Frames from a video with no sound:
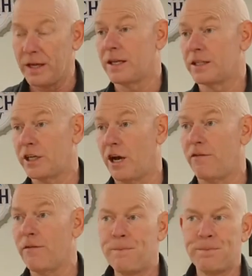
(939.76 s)
into the
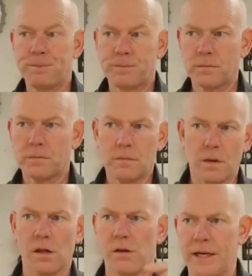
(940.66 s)
shelf.
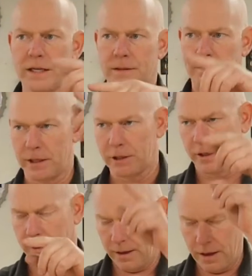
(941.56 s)
So I did some
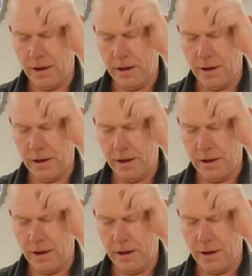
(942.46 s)
measuring,